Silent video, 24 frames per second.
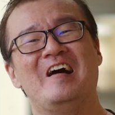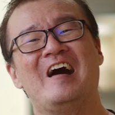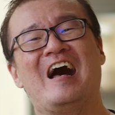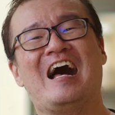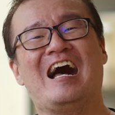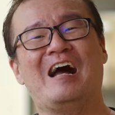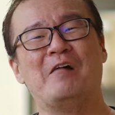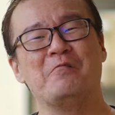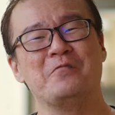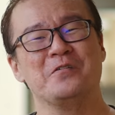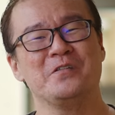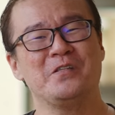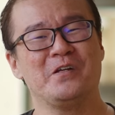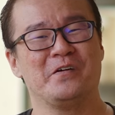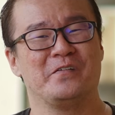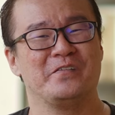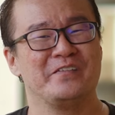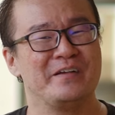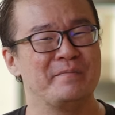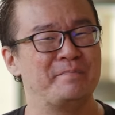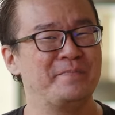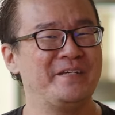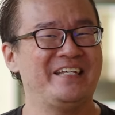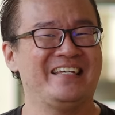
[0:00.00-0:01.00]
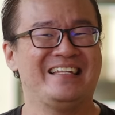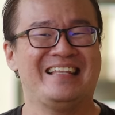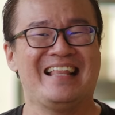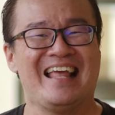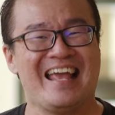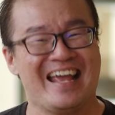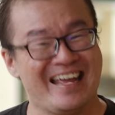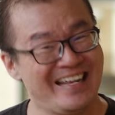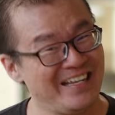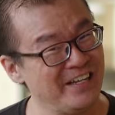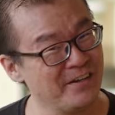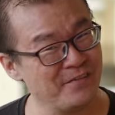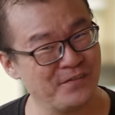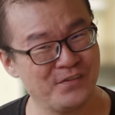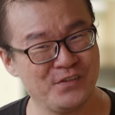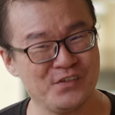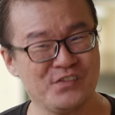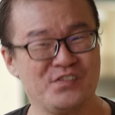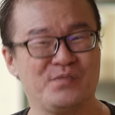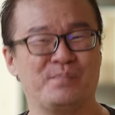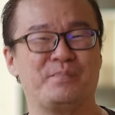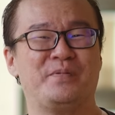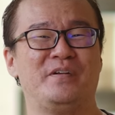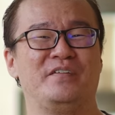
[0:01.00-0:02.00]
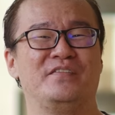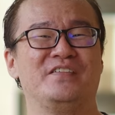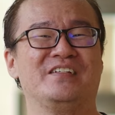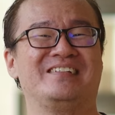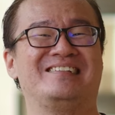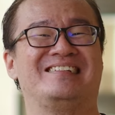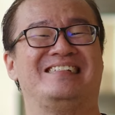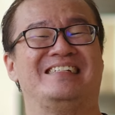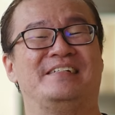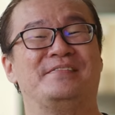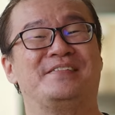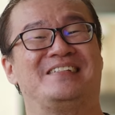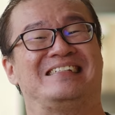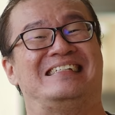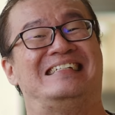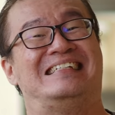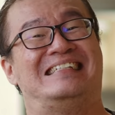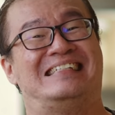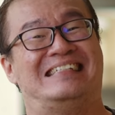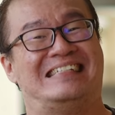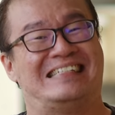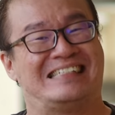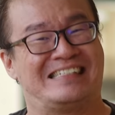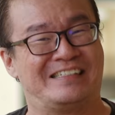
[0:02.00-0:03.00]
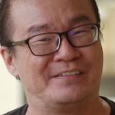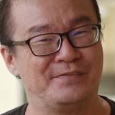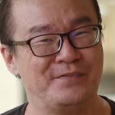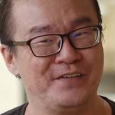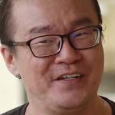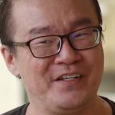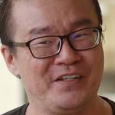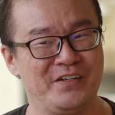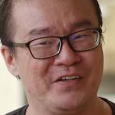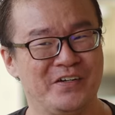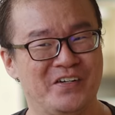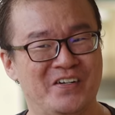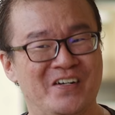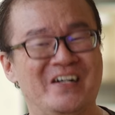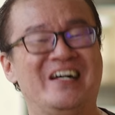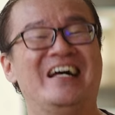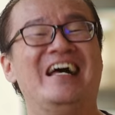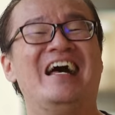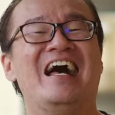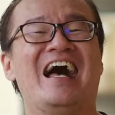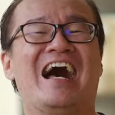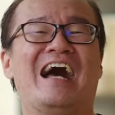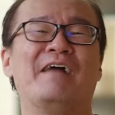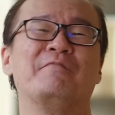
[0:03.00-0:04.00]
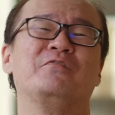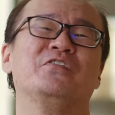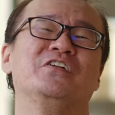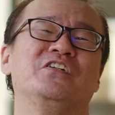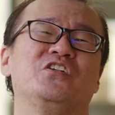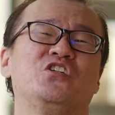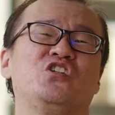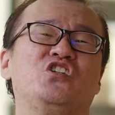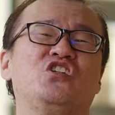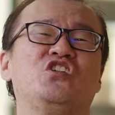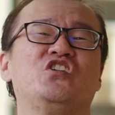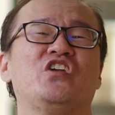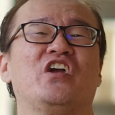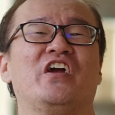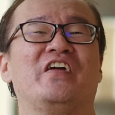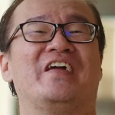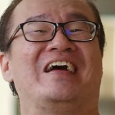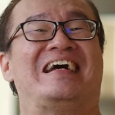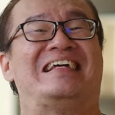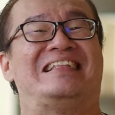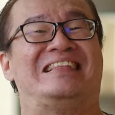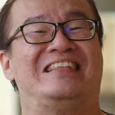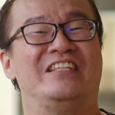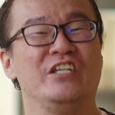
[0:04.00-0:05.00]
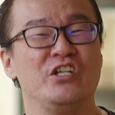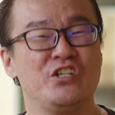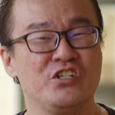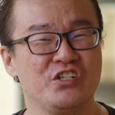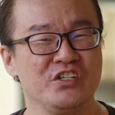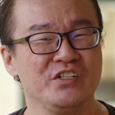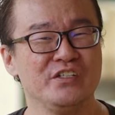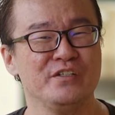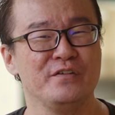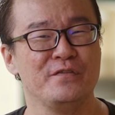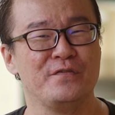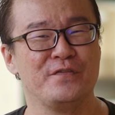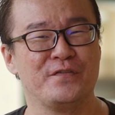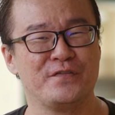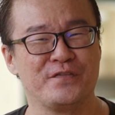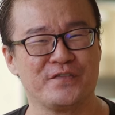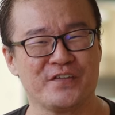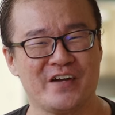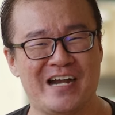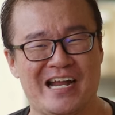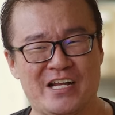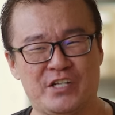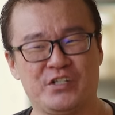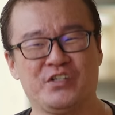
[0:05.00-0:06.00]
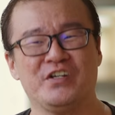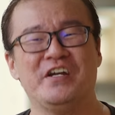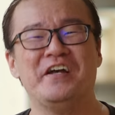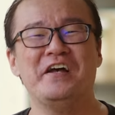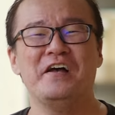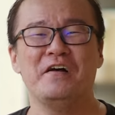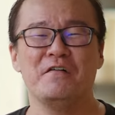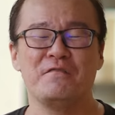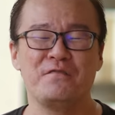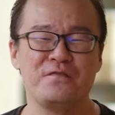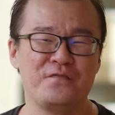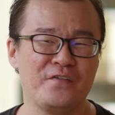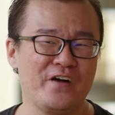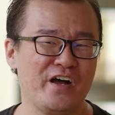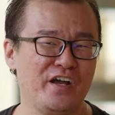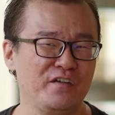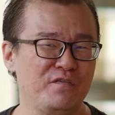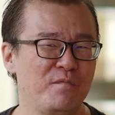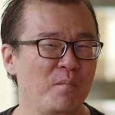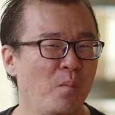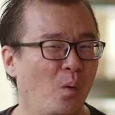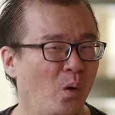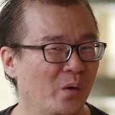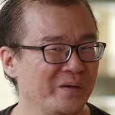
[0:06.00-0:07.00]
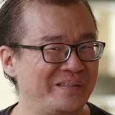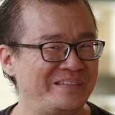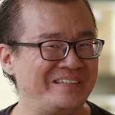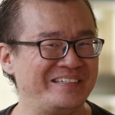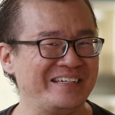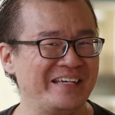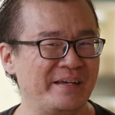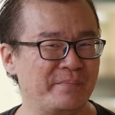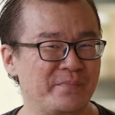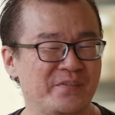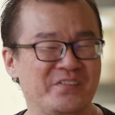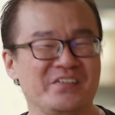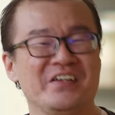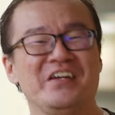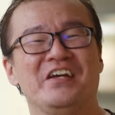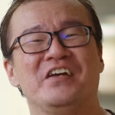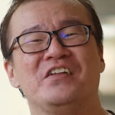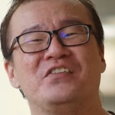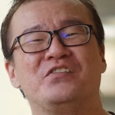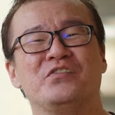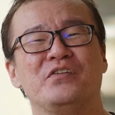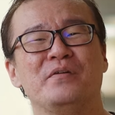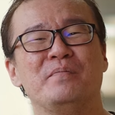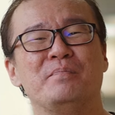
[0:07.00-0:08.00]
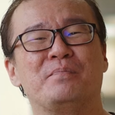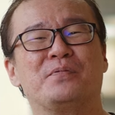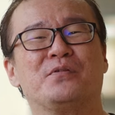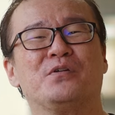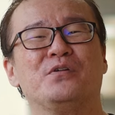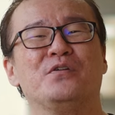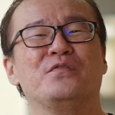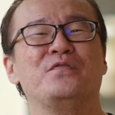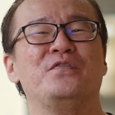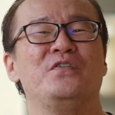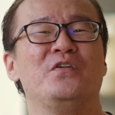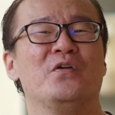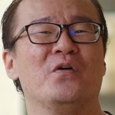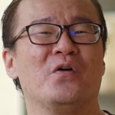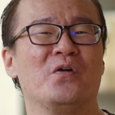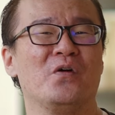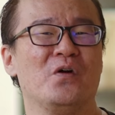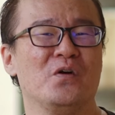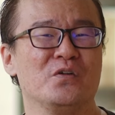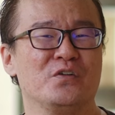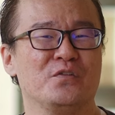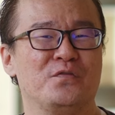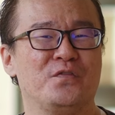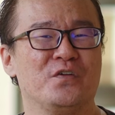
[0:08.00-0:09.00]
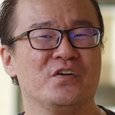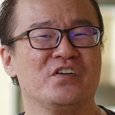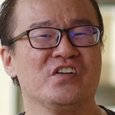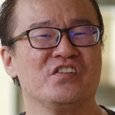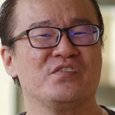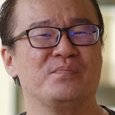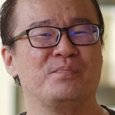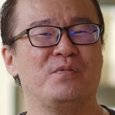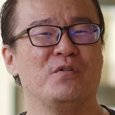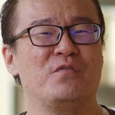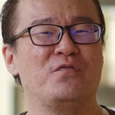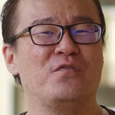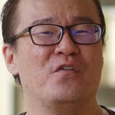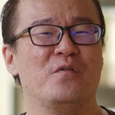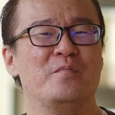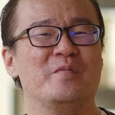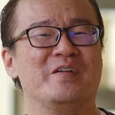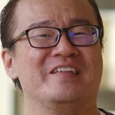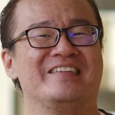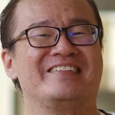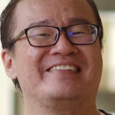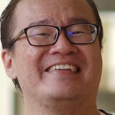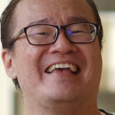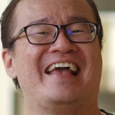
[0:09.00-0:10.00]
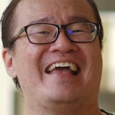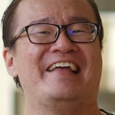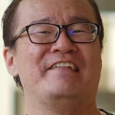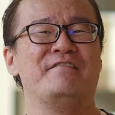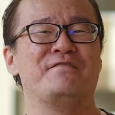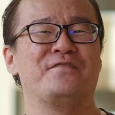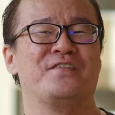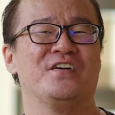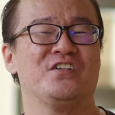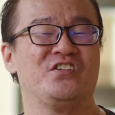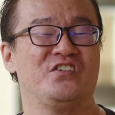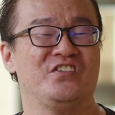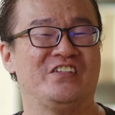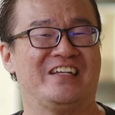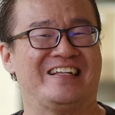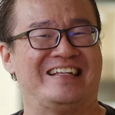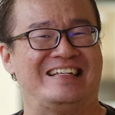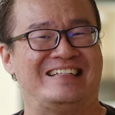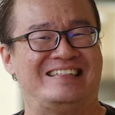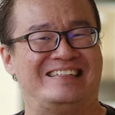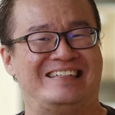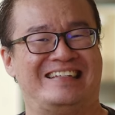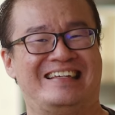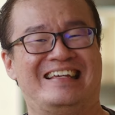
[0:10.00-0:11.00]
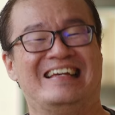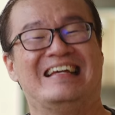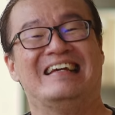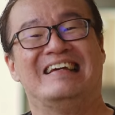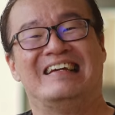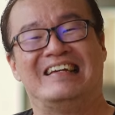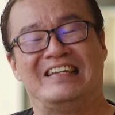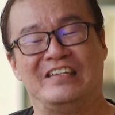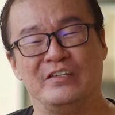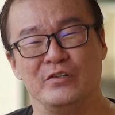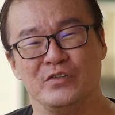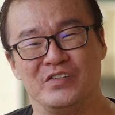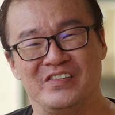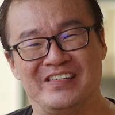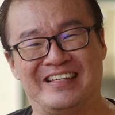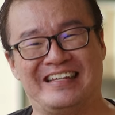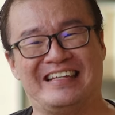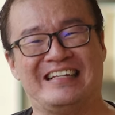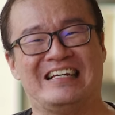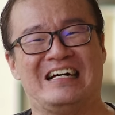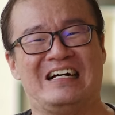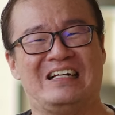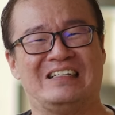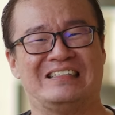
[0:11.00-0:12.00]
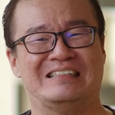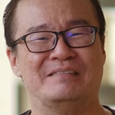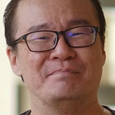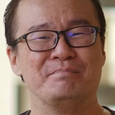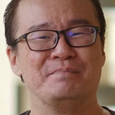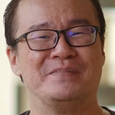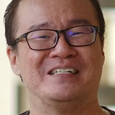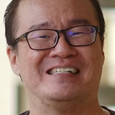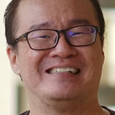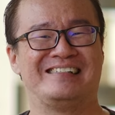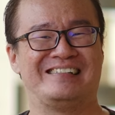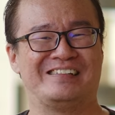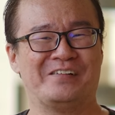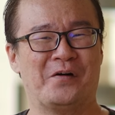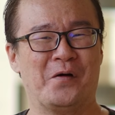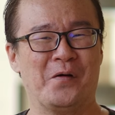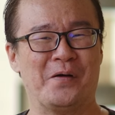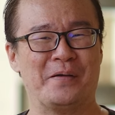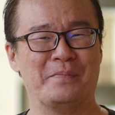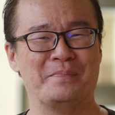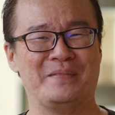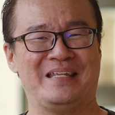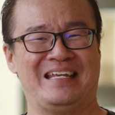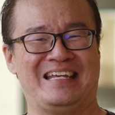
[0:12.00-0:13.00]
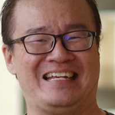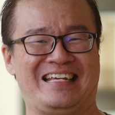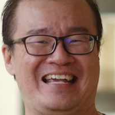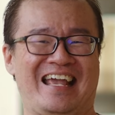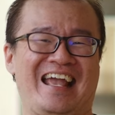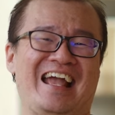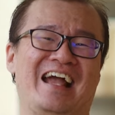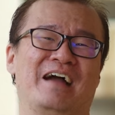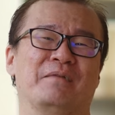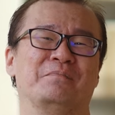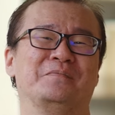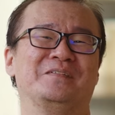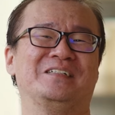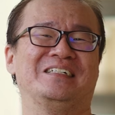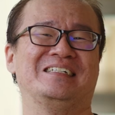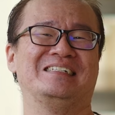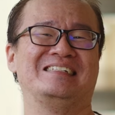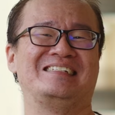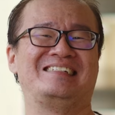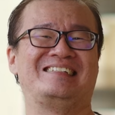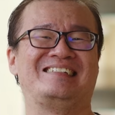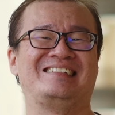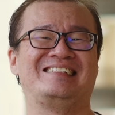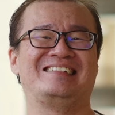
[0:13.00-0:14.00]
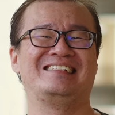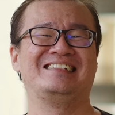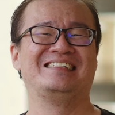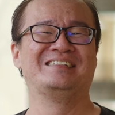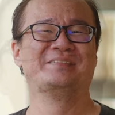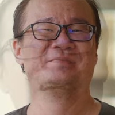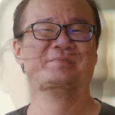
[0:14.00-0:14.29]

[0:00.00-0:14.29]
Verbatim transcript: I will not repeat any of those previous tips in this video. I'm going to share additional fresh 5 more tips to improve your autofocus performance and functionality using Olympus OMD cameras.